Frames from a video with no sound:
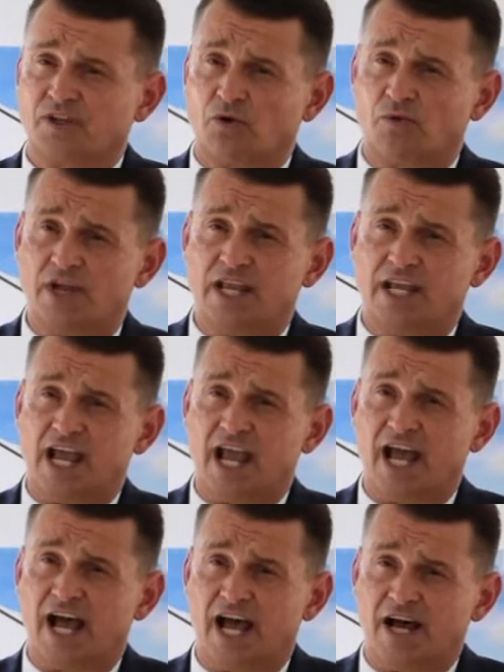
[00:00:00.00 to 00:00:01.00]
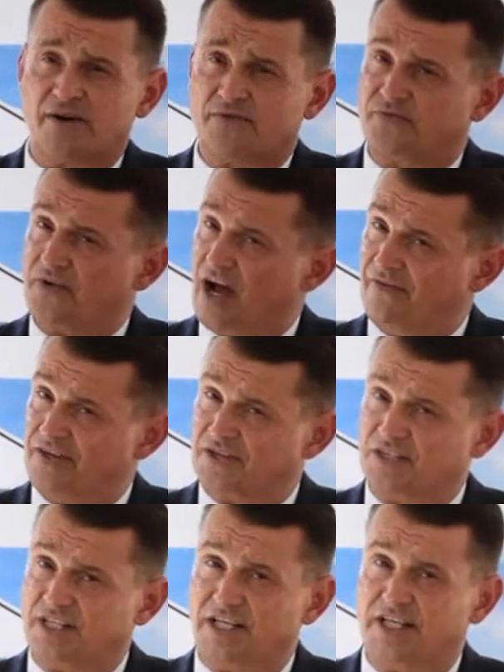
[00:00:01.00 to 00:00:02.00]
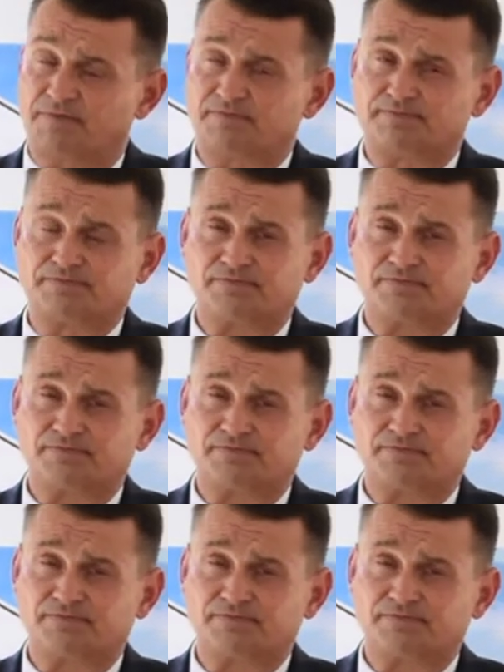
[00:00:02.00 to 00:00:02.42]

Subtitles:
We have obviously